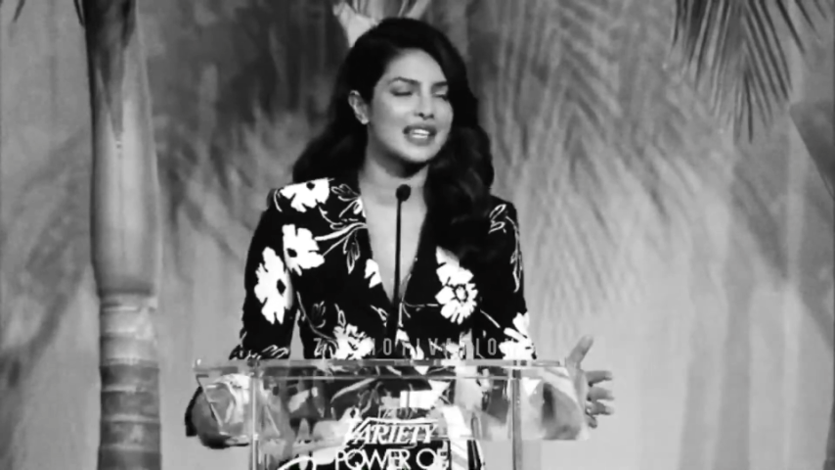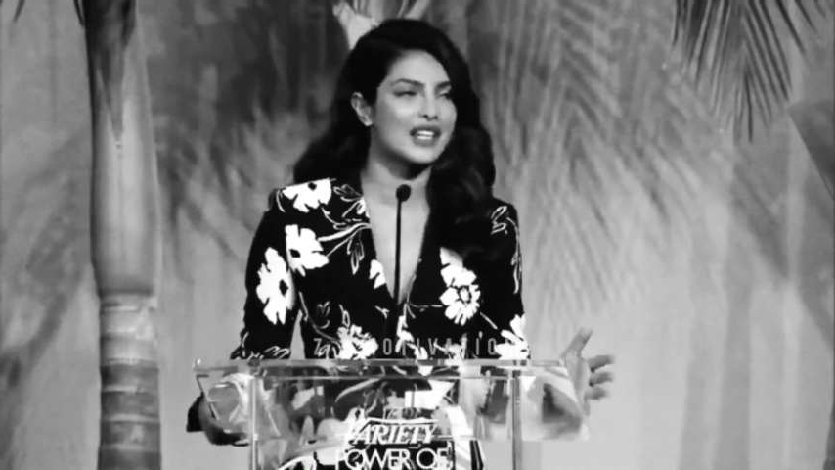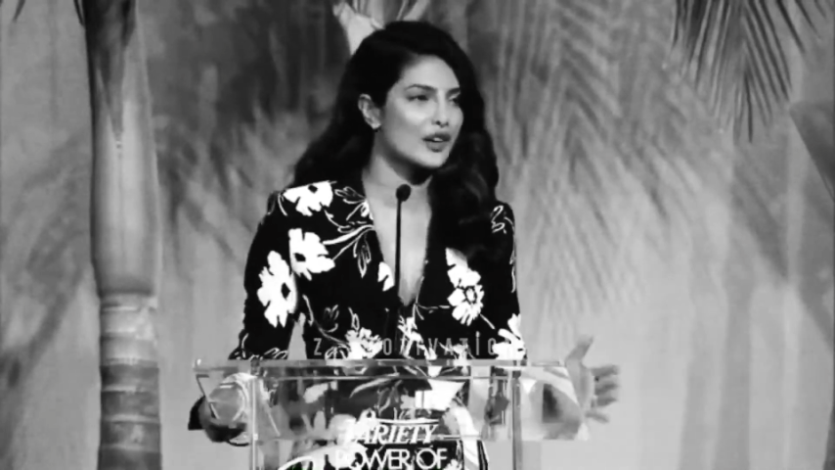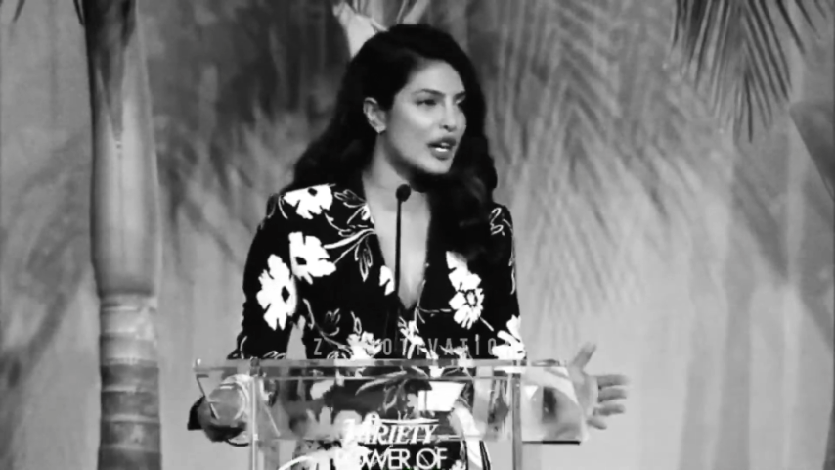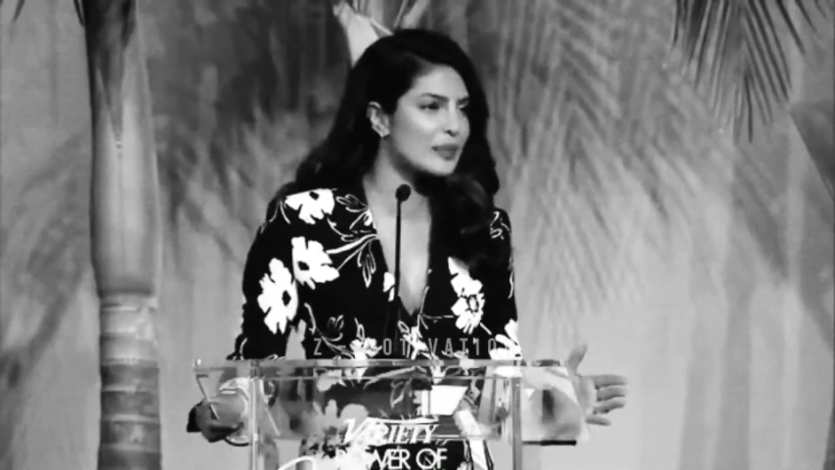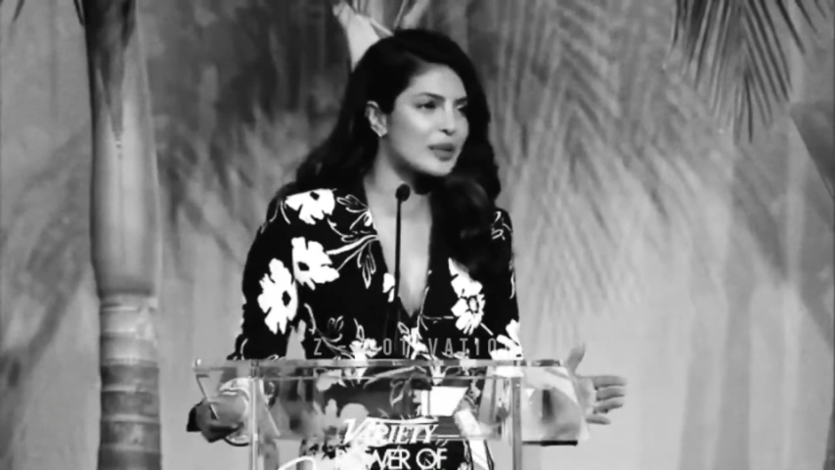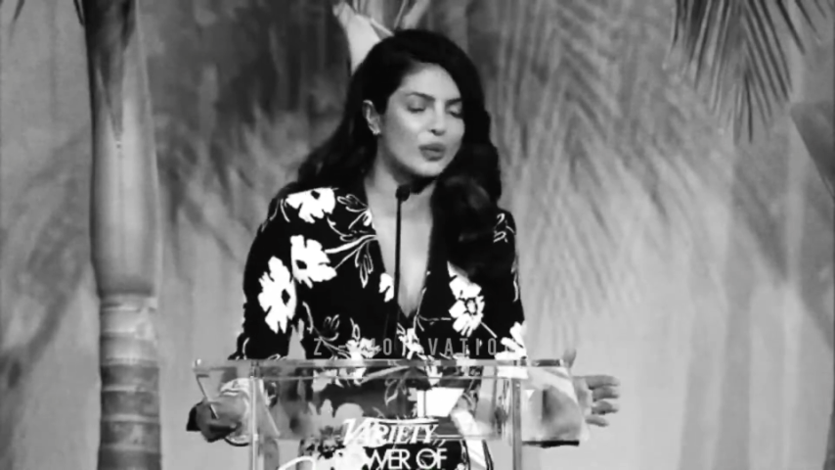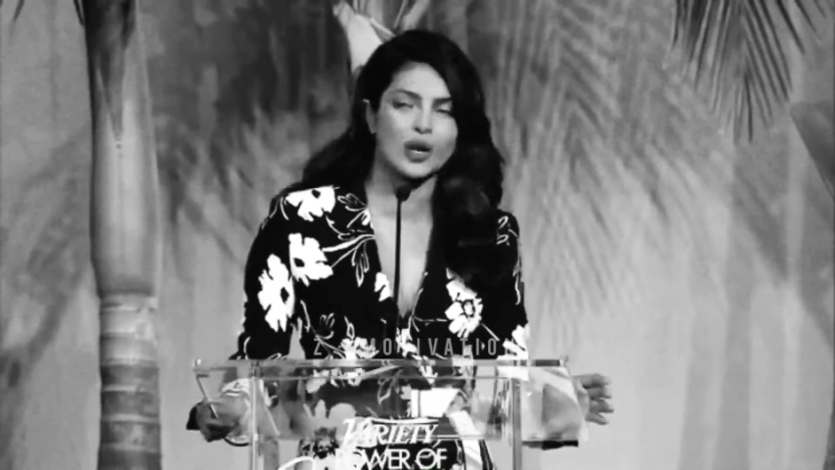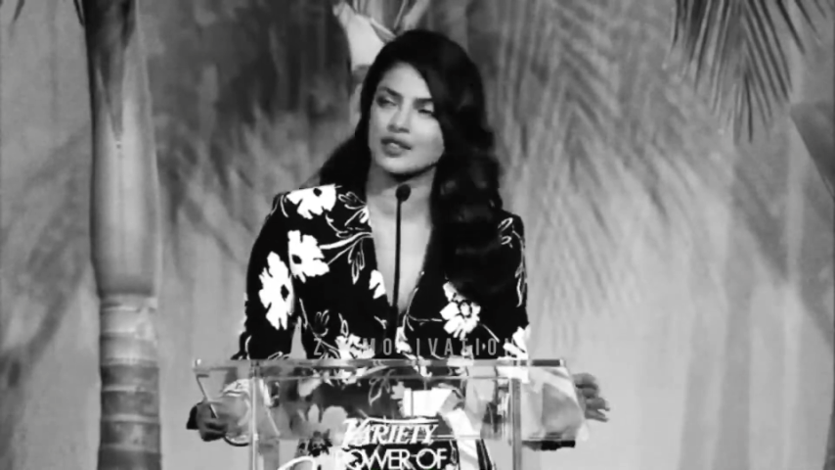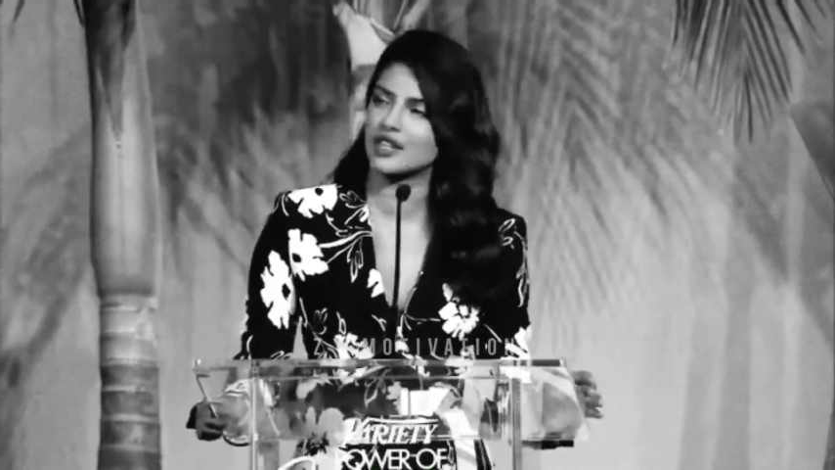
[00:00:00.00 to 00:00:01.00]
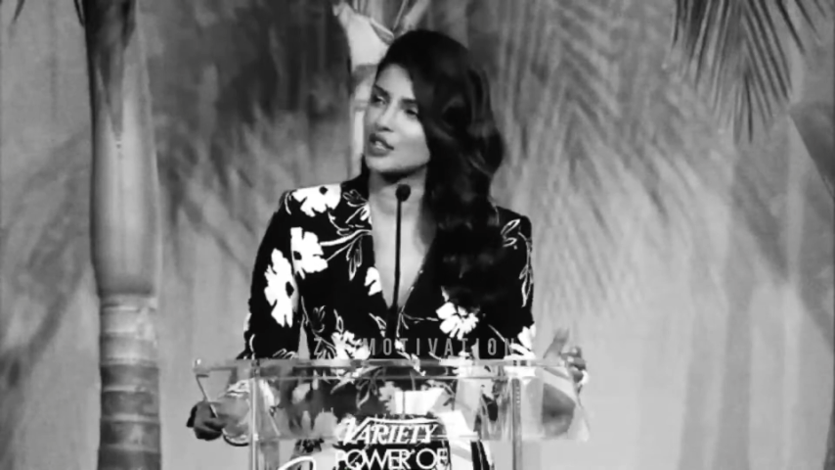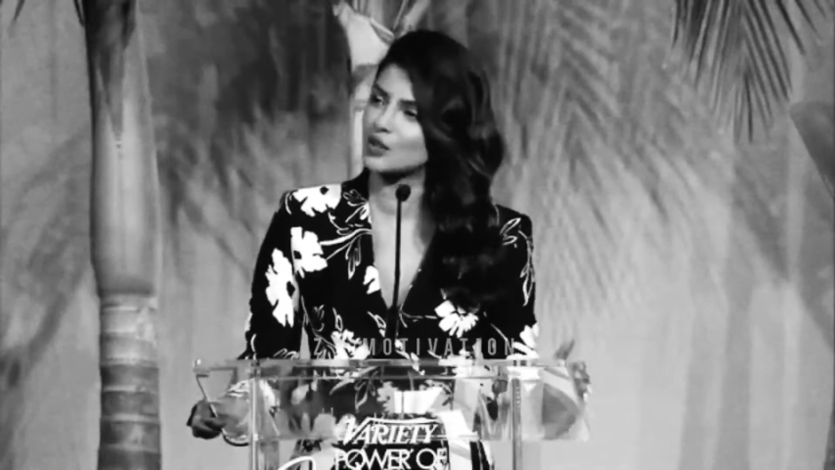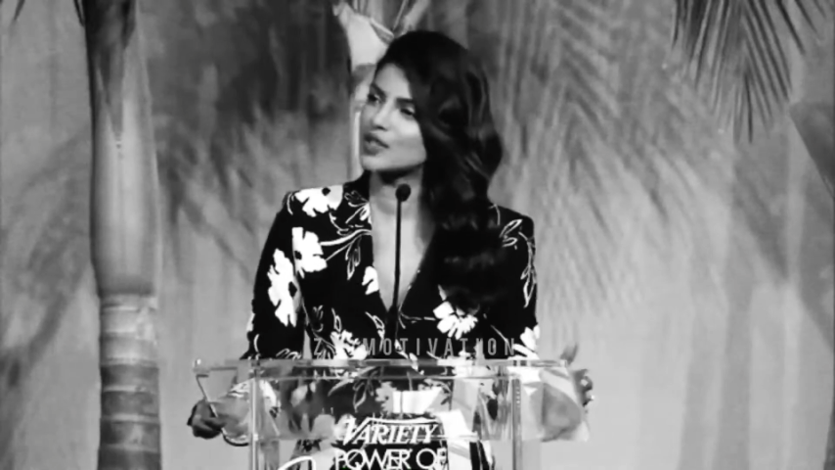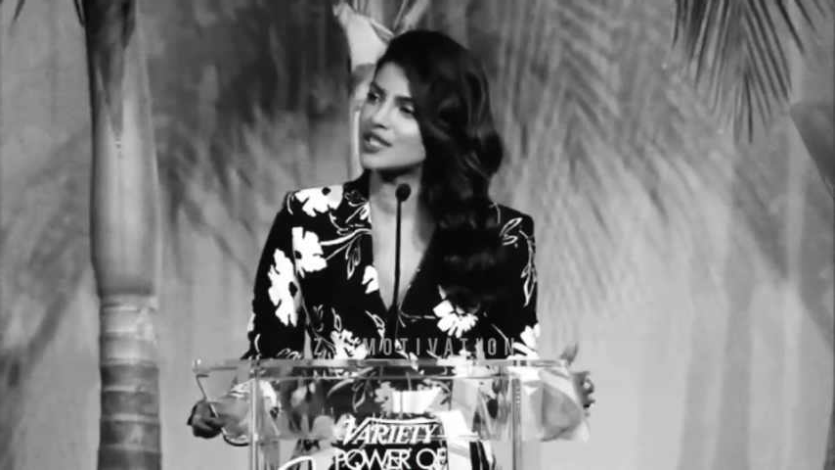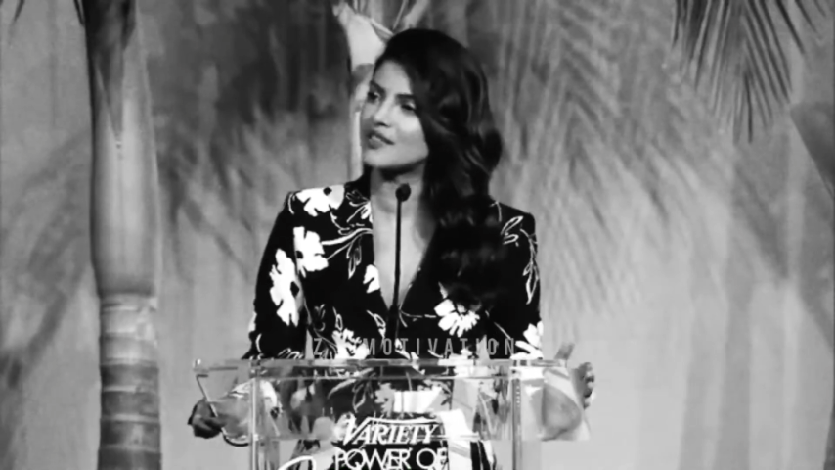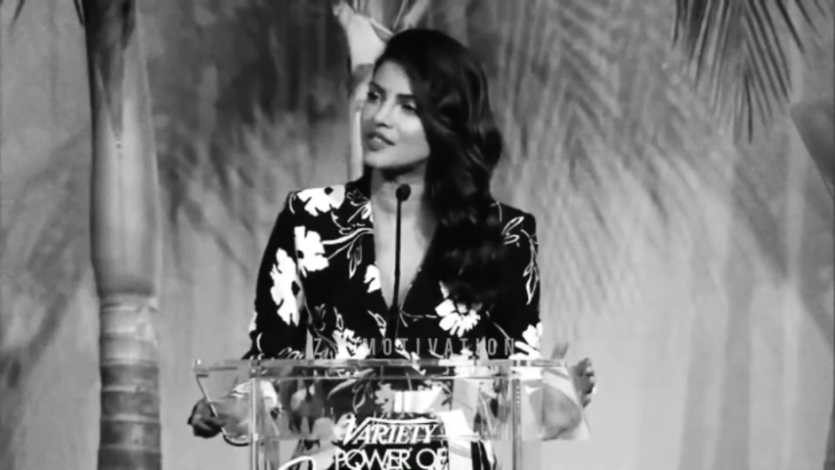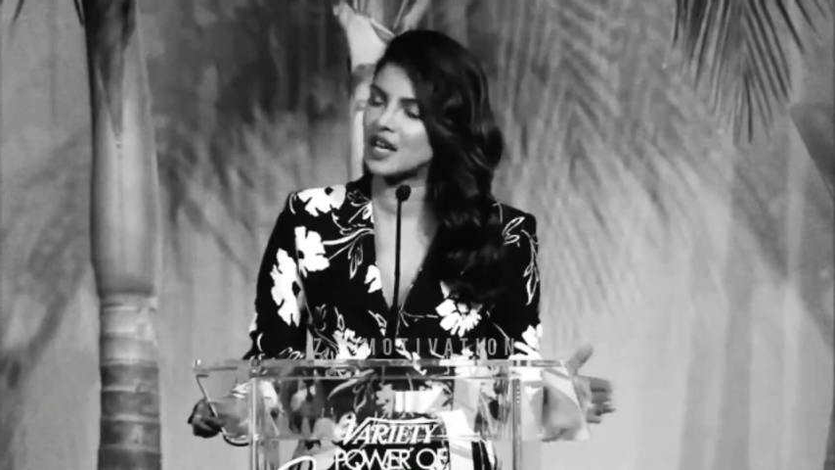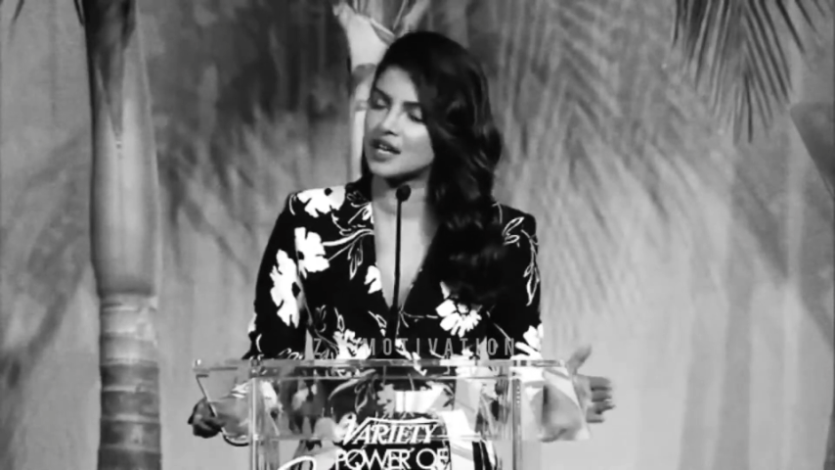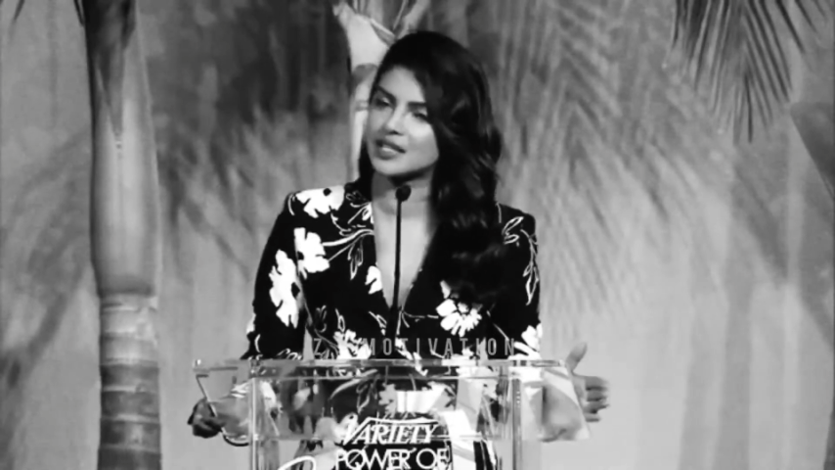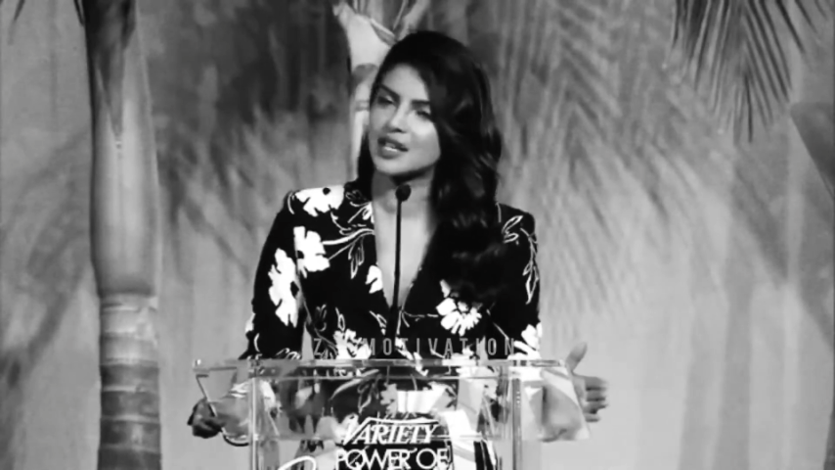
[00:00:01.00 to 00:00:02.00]
incredible work that UNICEF
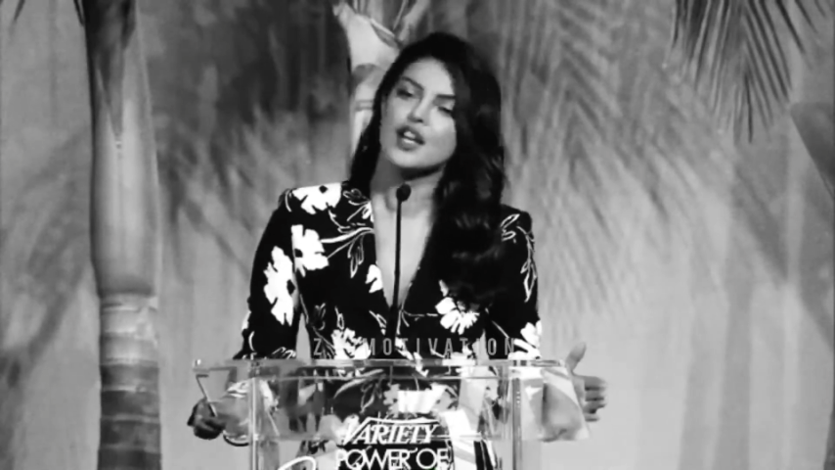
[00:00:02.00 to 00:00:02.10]
does